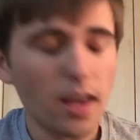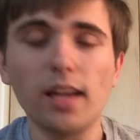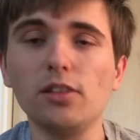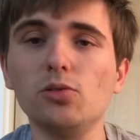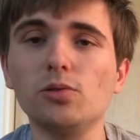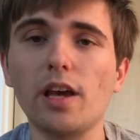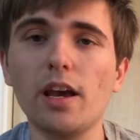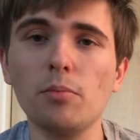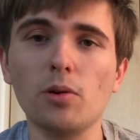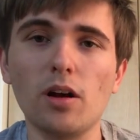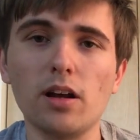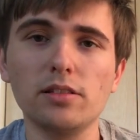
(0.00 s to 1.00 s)
and use
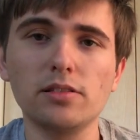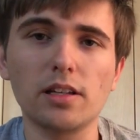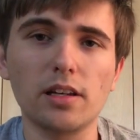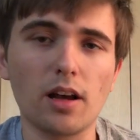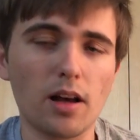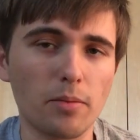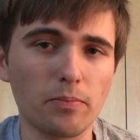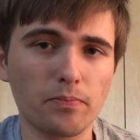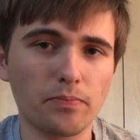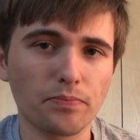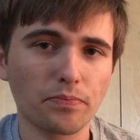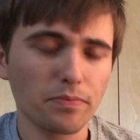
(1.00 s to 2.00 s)
hammer-ons and
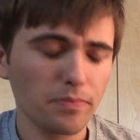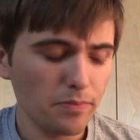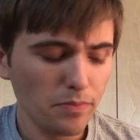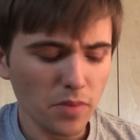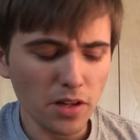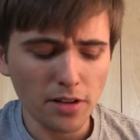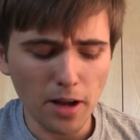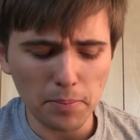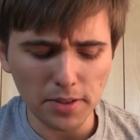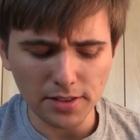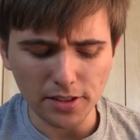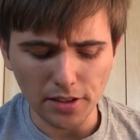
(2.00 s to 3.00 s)

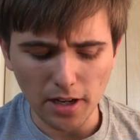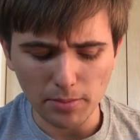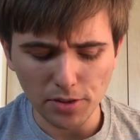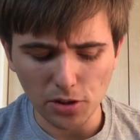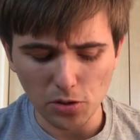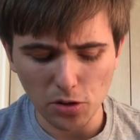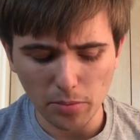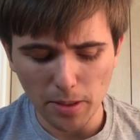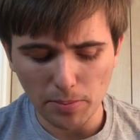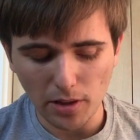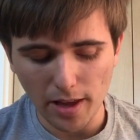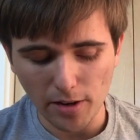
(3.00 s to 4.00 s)
couplets here, I'm still going to be
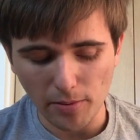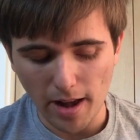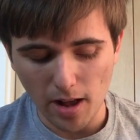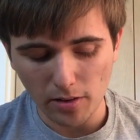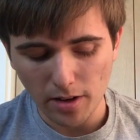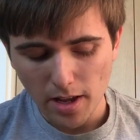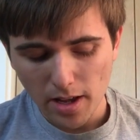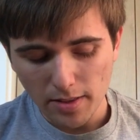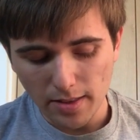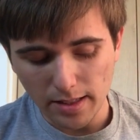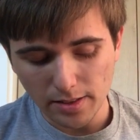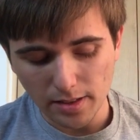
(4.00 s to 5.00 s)
playing around
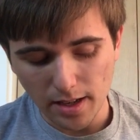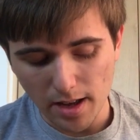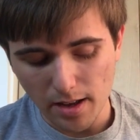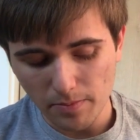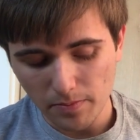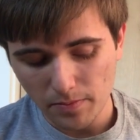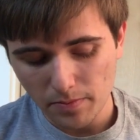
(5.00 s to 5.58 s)
this the